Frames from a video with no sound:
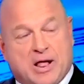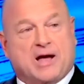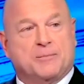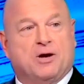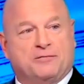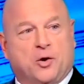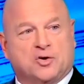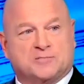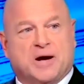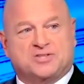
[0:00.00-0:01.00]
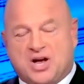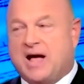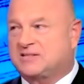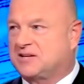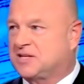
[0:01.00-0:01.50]
black male voters by
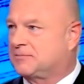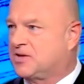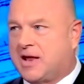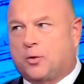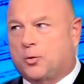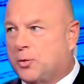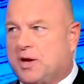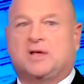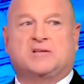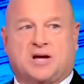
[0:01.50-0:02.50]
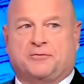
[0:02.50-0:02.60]
chastising them. So they had a really